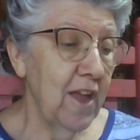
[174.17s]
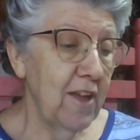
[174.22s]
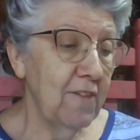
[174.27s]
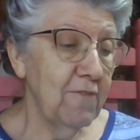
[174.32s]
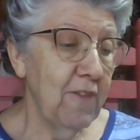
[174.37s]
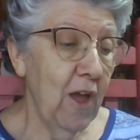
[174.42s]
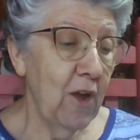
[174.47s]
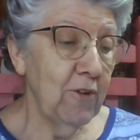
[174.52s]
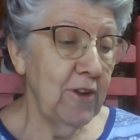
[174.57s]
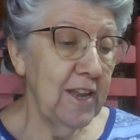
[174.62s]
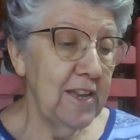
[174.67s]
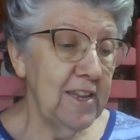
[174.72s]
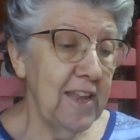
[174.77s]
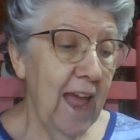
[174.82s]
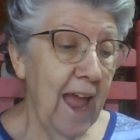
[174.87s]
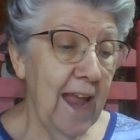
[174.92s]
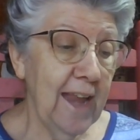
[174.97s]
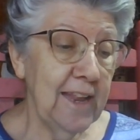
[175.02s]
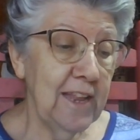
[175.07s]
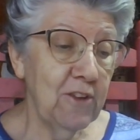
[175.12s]
floating
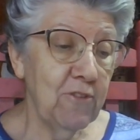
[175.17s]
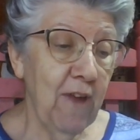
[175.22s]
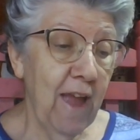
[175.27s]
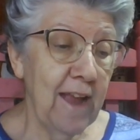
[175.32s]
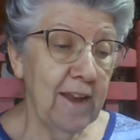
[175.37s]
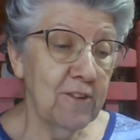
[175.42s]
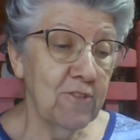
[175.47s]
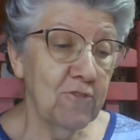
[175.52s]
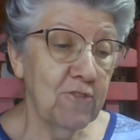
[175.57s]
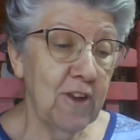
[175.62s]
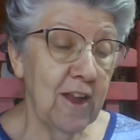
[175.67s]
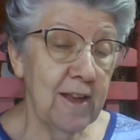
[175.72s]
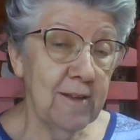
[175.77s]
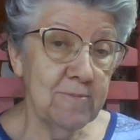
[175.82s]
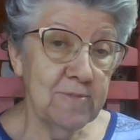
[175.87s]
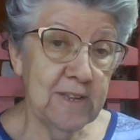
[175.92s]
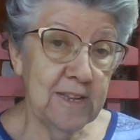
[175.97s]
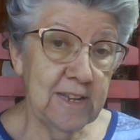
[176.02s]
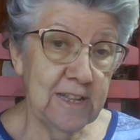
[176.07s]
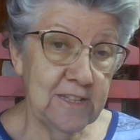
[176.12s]
tiny cracker
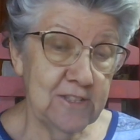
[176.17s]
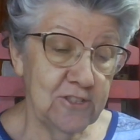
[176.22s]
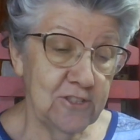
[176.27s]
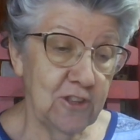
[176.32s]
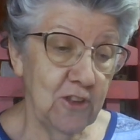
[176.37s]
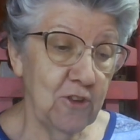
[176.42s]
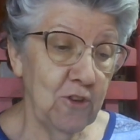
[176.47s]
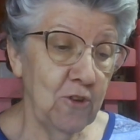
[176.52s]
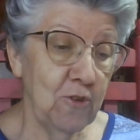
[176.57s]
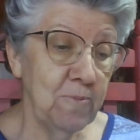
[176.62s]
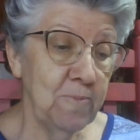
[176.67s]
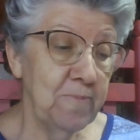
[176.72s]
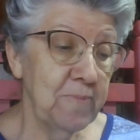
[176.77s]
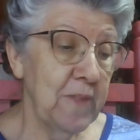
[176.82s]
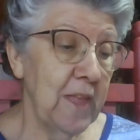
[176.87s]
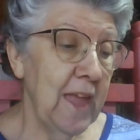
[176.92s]
crumbs in his soup,